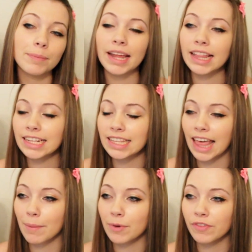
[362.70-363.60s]
But I liked
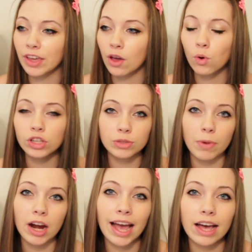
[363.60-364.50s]
that movie, or
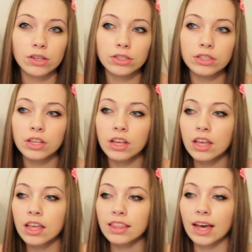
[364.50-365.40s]
Smart House.
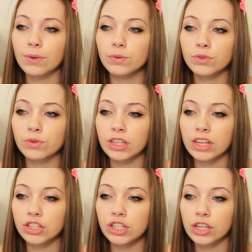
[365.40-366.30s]
That one was really
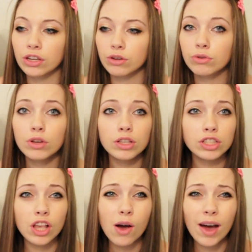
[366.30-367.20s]
good too.
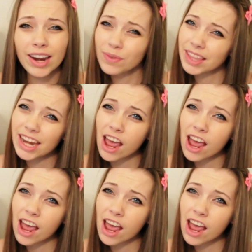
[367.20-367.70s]
So I don't really